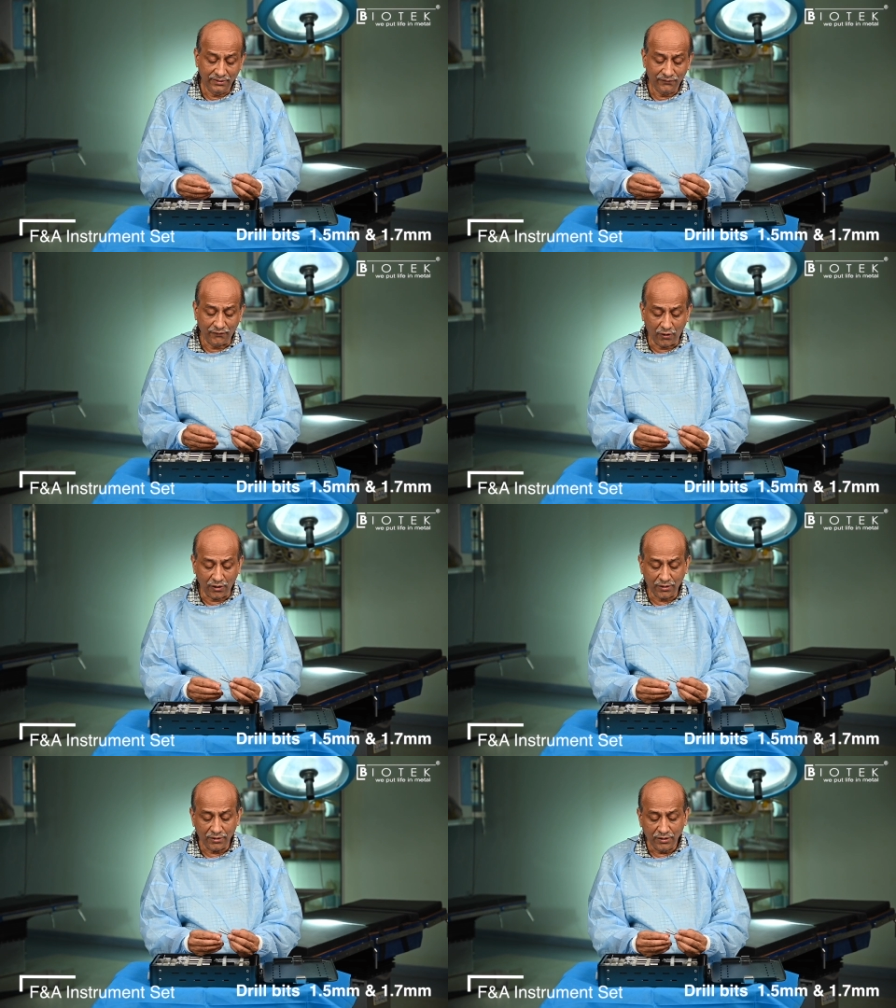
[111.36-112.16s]

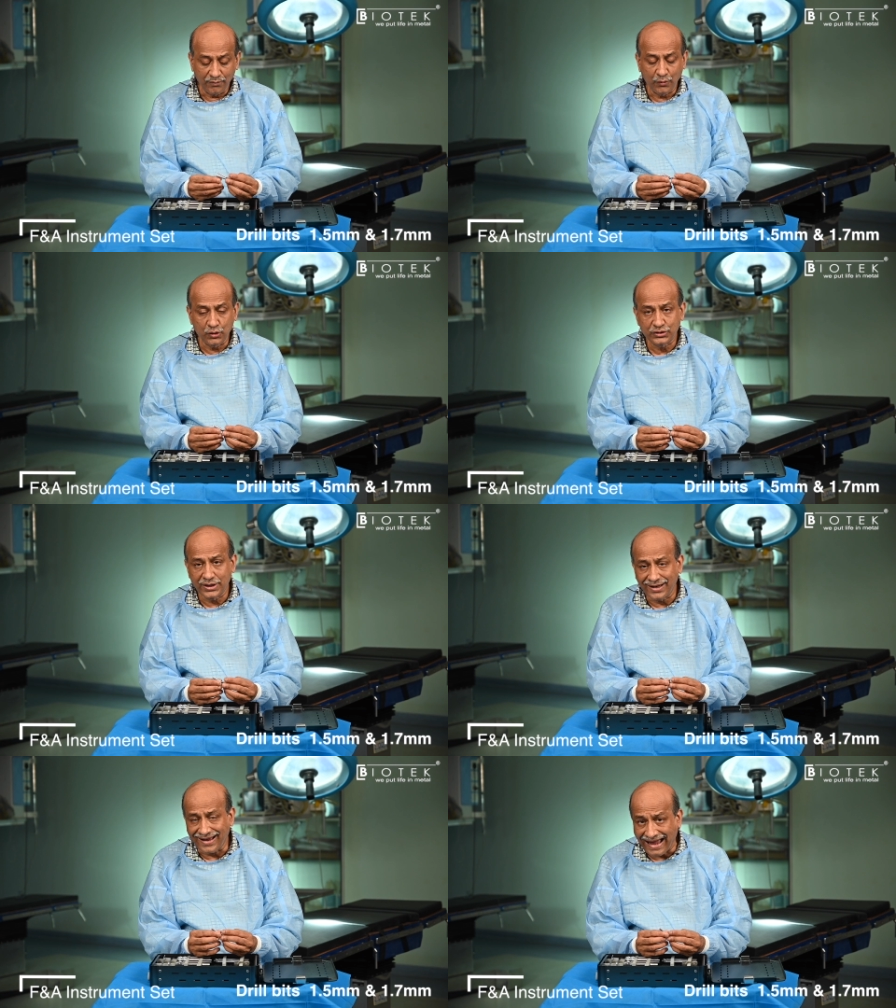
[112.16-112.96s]
for
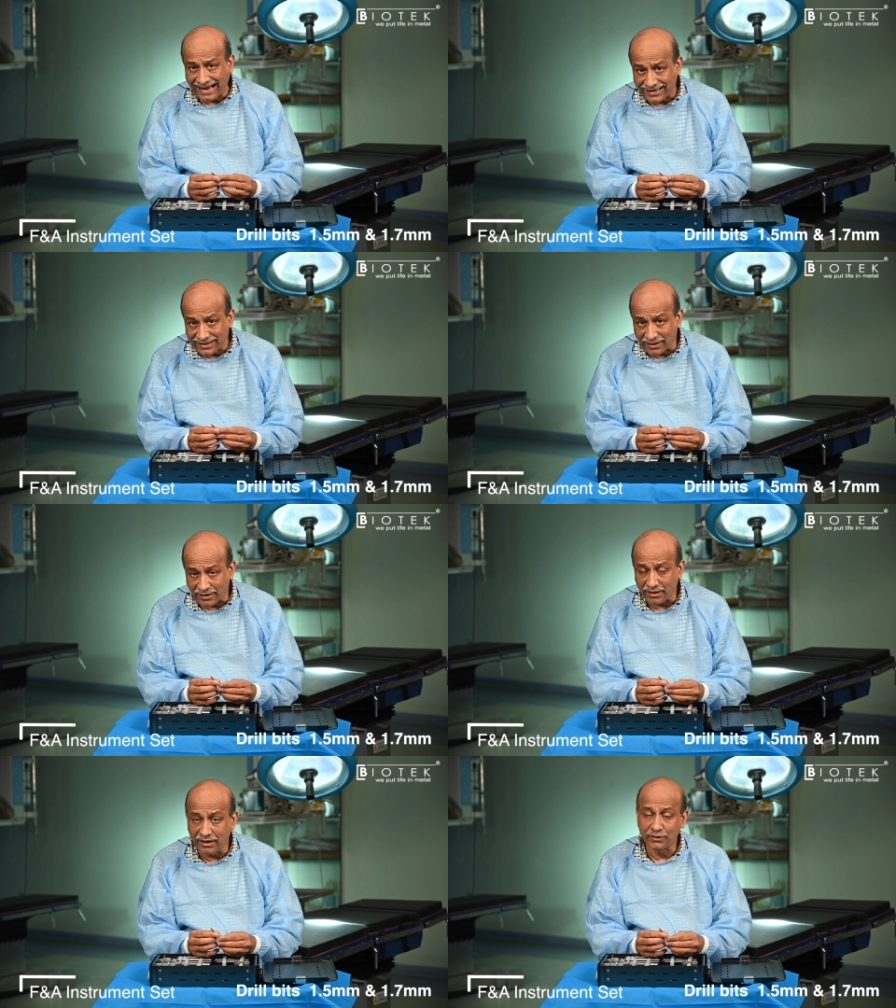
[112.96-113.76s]
pushing
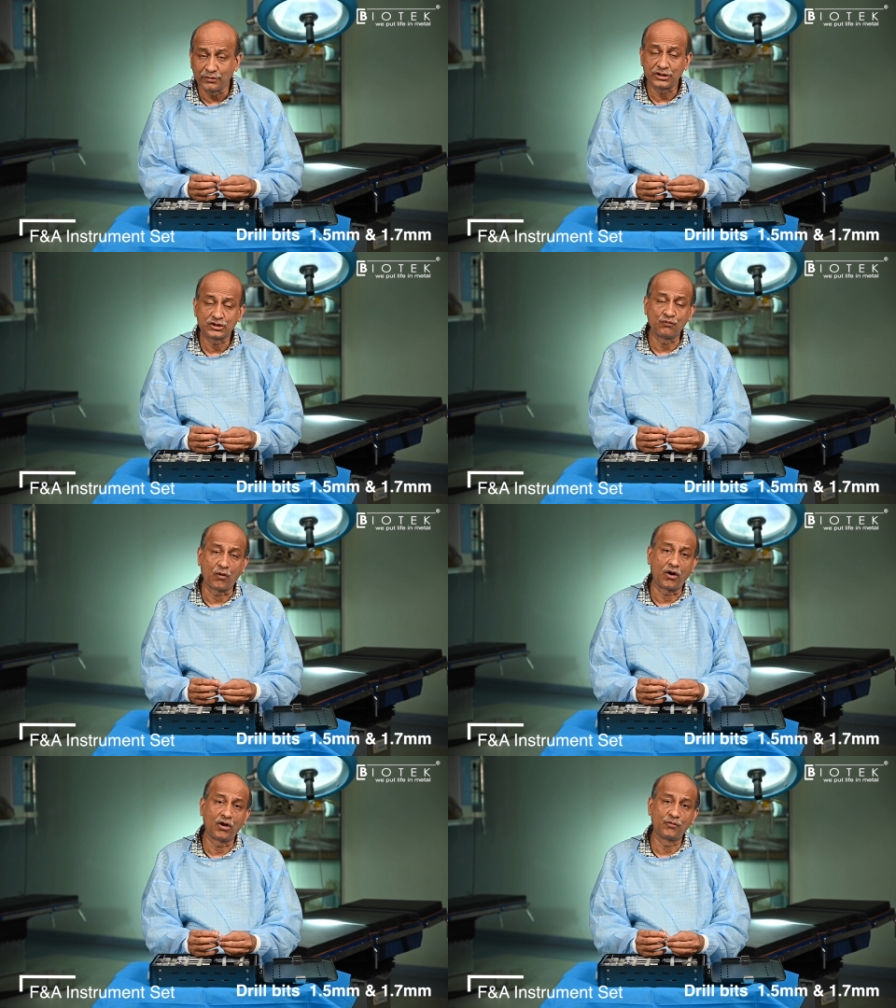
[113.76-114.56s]
anchor into the
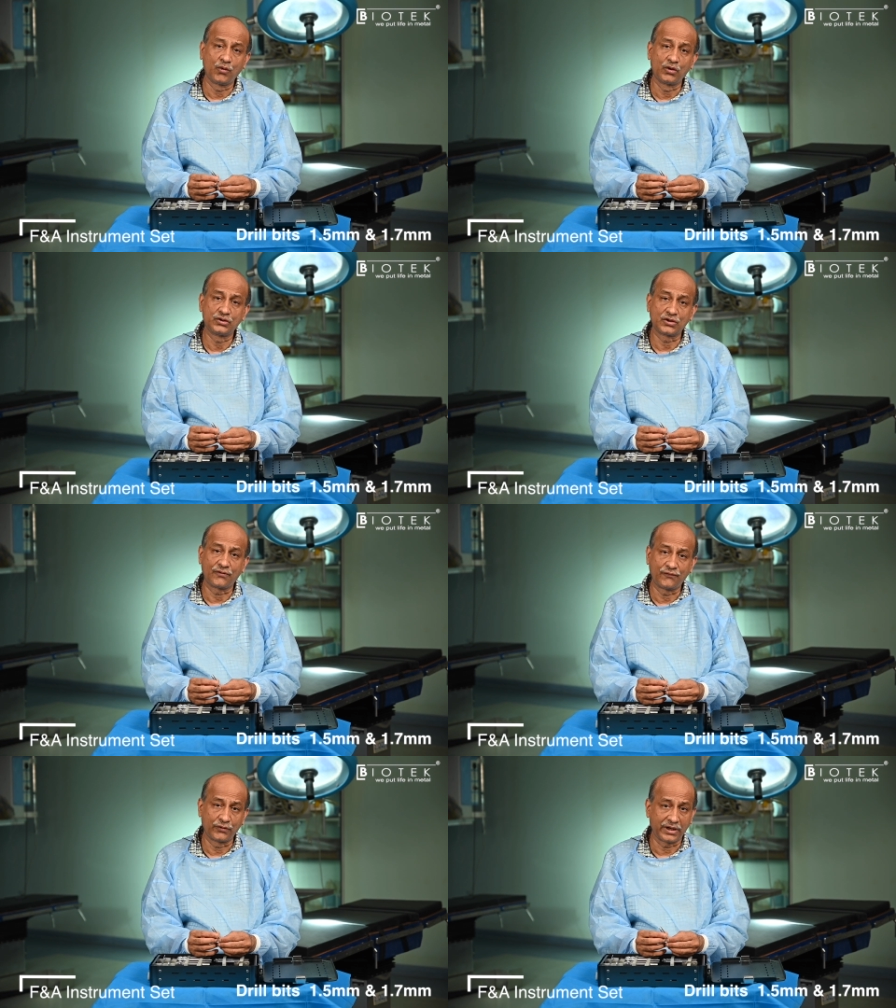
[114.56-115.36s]
small bones
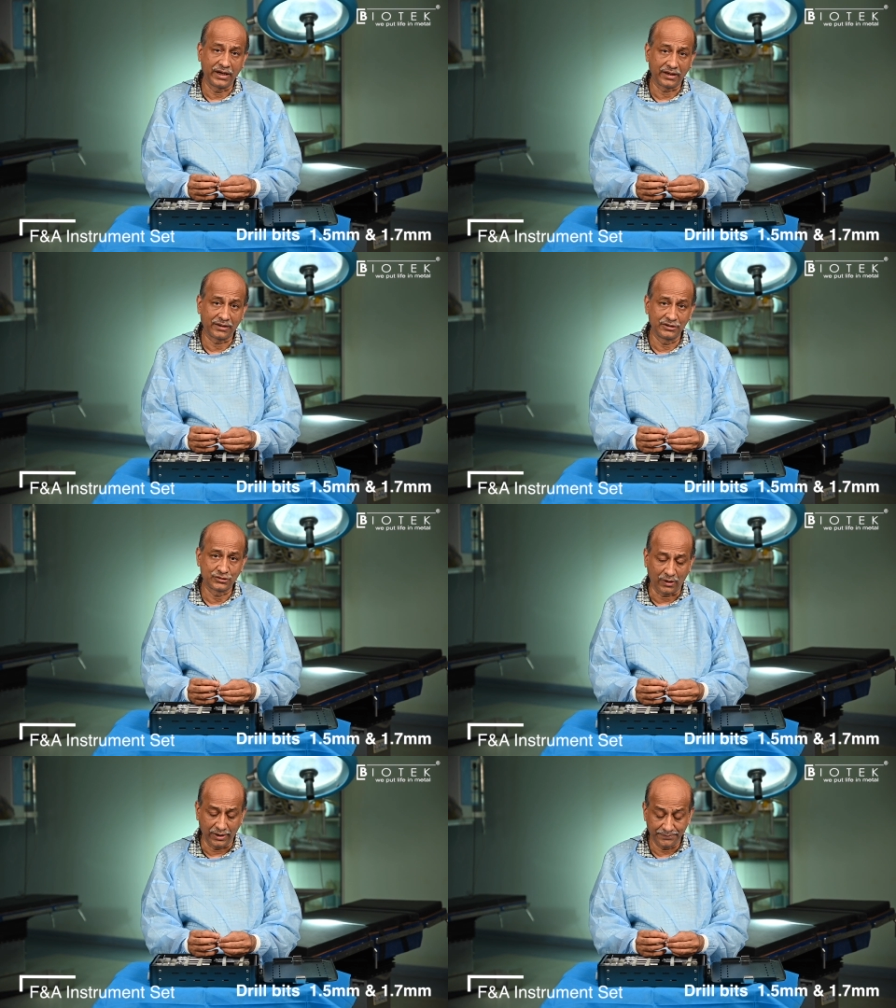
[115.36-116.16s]
of foot and ankle joint.